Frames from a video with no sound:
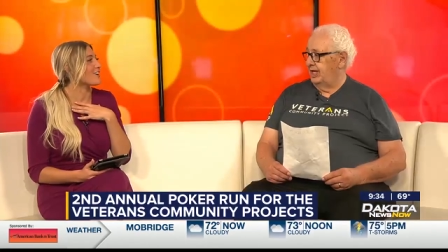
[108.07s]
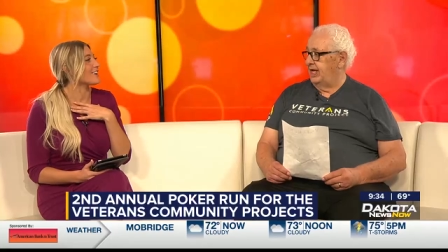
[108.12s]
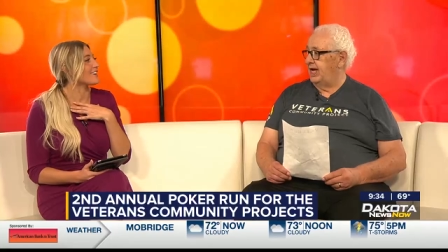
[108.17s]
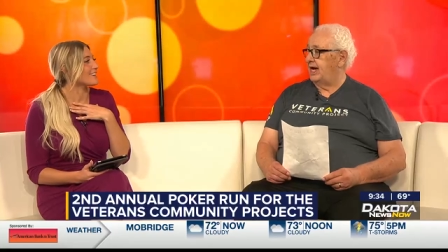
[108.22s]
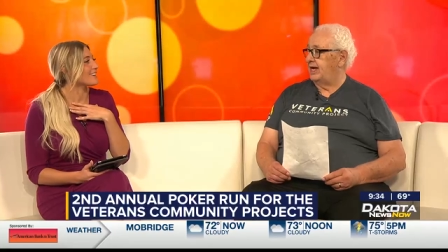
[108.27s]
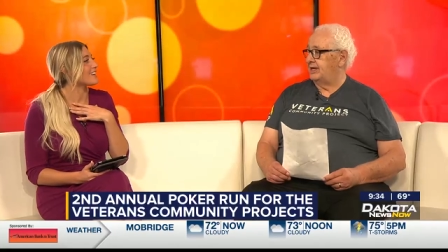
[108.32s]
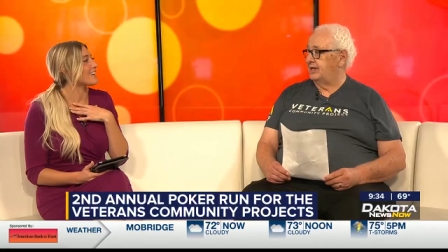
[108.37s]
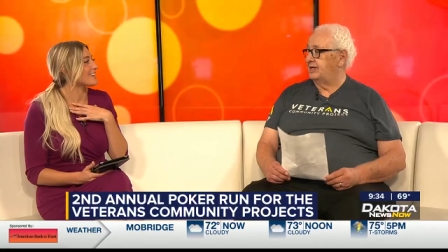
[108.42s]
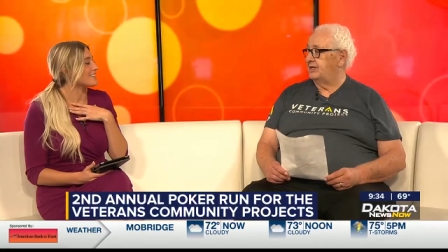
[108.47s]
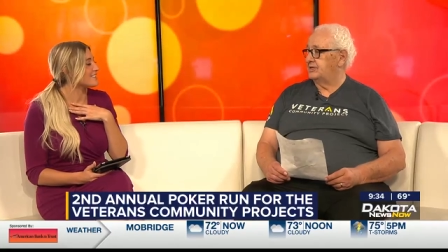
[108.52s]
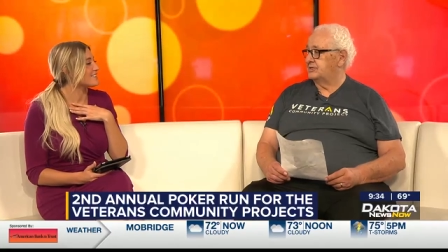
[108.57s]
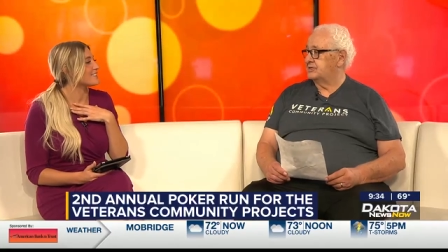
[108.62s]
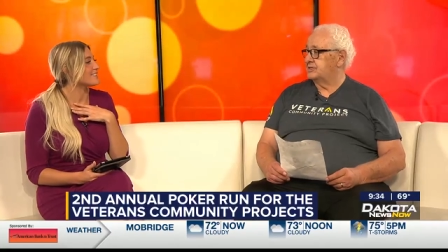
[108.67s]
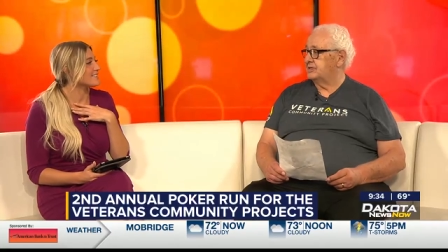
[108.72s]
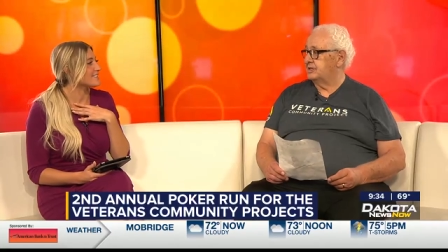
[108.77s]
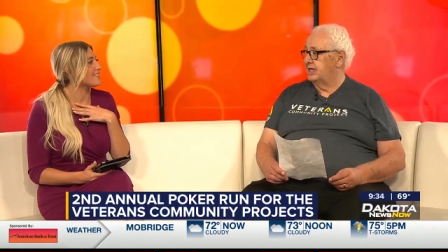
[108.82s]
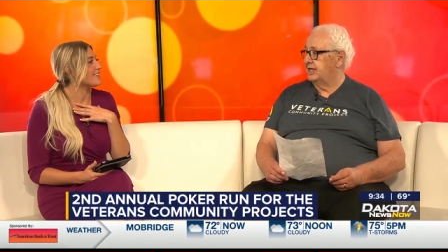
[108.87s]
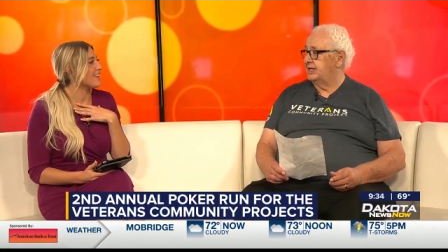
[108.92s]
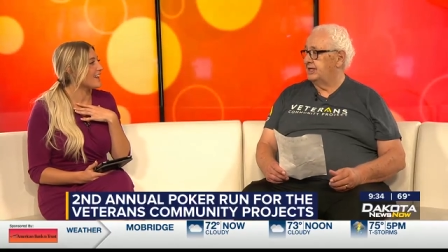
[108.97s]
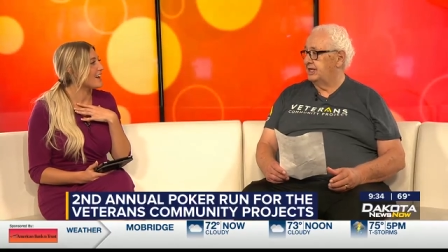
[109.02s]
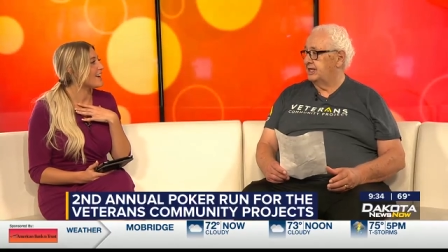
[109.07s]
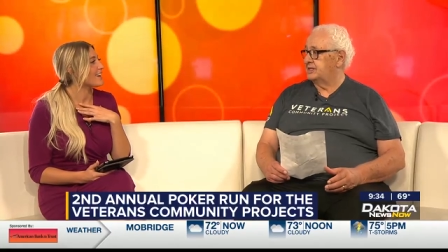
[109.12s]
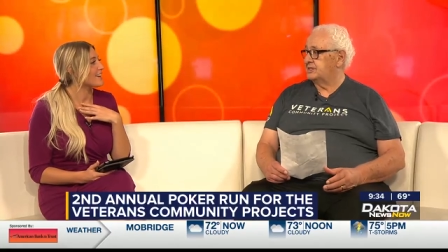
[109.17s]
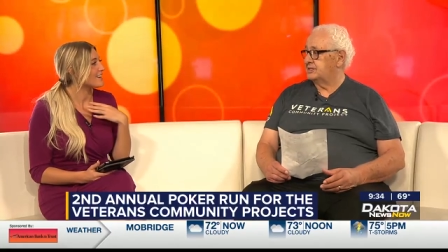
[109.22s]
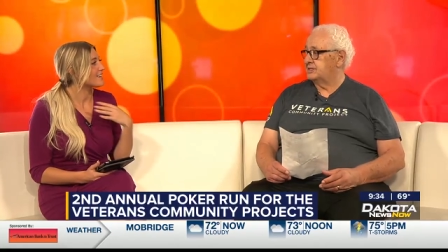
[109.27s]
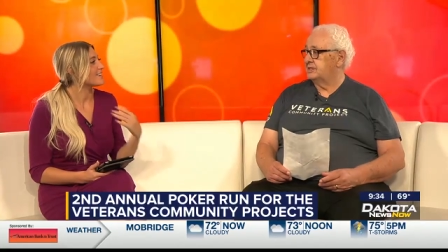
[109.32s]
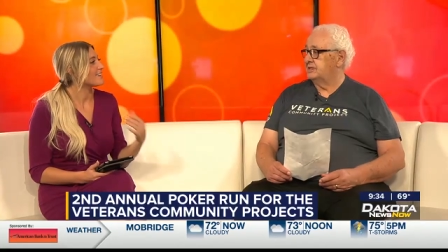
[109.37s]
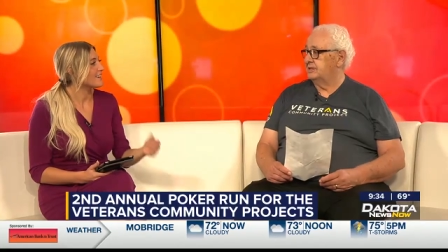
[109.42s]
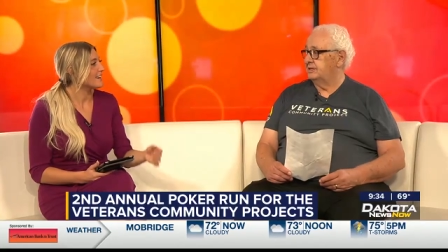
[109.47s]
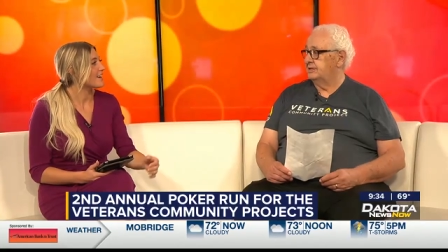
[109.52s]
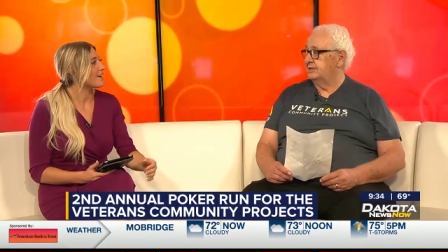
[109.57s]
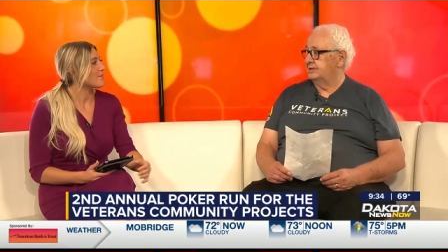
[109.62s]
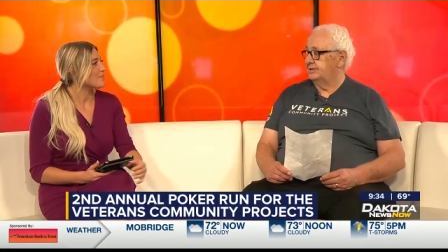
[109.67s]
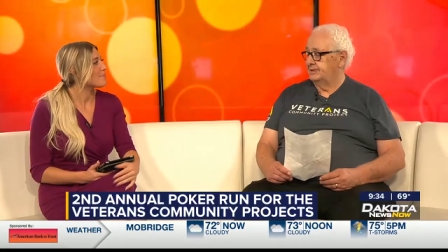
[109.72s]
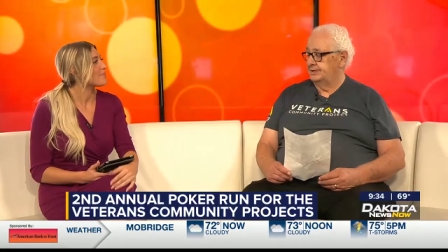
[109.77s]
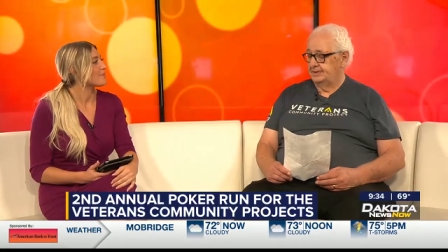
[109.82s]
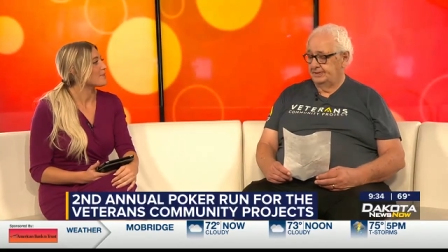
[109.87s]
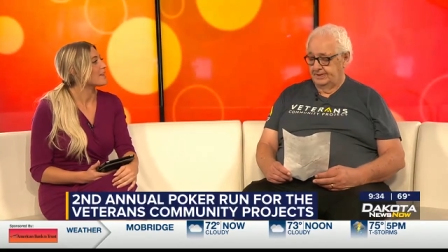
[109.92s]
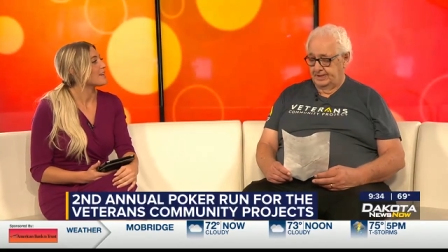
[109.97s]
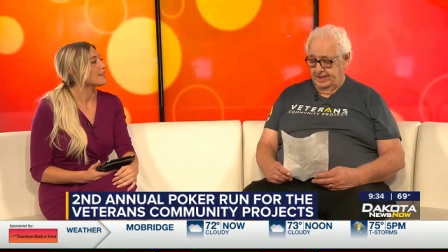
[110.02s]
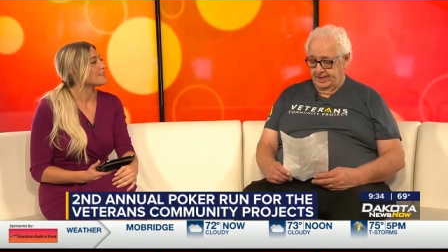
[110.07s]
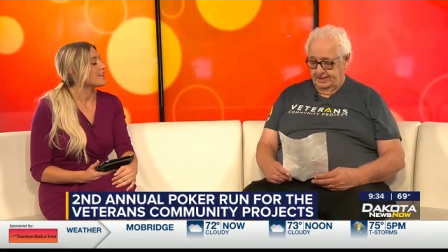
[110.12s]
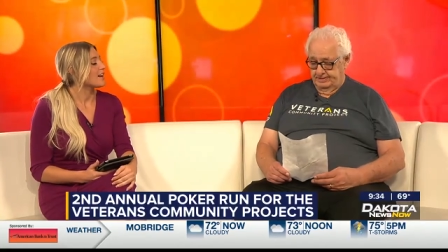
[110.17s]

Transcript: Yeah, it like, does. It that. does. Yeah. Yeah.